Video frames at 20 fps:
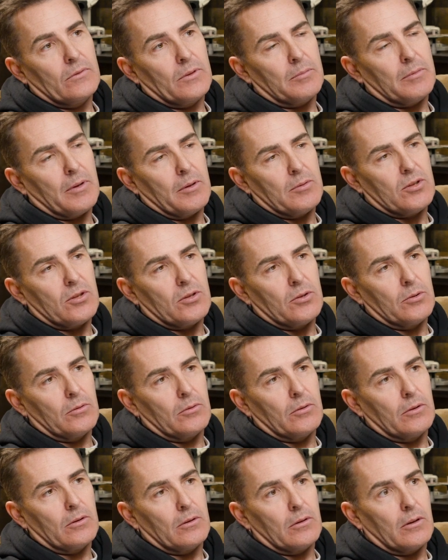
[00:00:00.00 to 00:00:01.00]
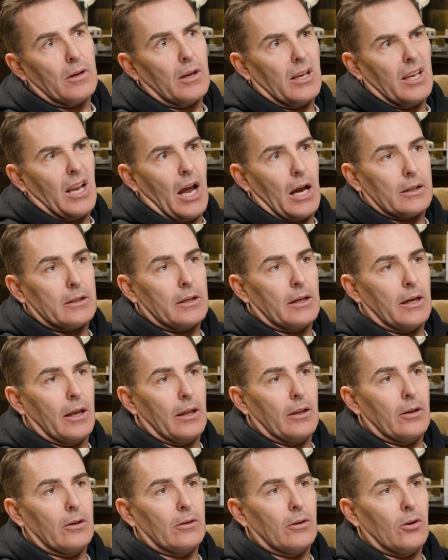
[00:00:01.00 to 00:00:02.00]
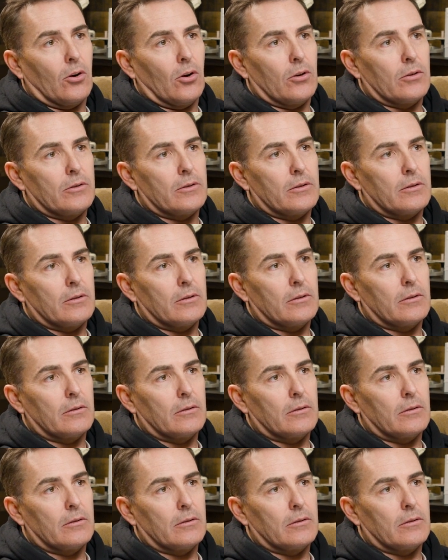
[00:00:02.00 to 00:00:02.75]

Sometimes two knocked together and it hurts.